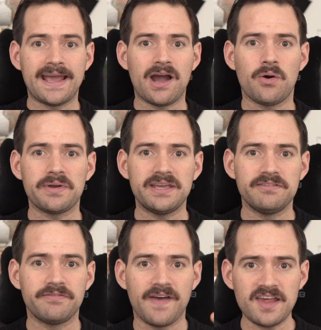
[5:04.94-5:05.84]
Now,
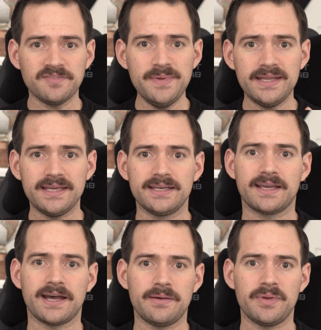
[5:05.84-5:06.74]
investment
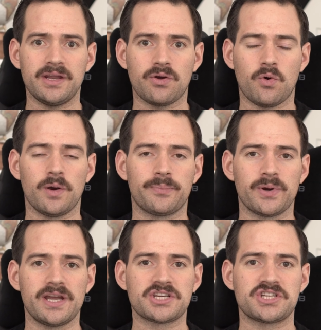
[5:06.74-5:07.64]
income in a
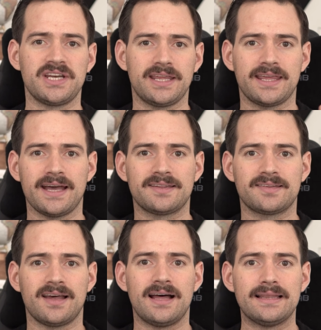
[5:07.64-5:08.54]
corporation
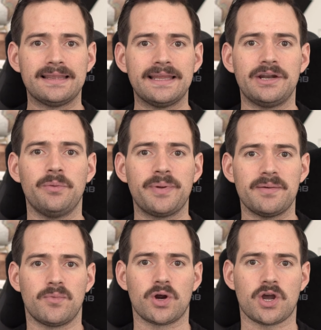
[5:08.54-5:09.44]
gets a little bit more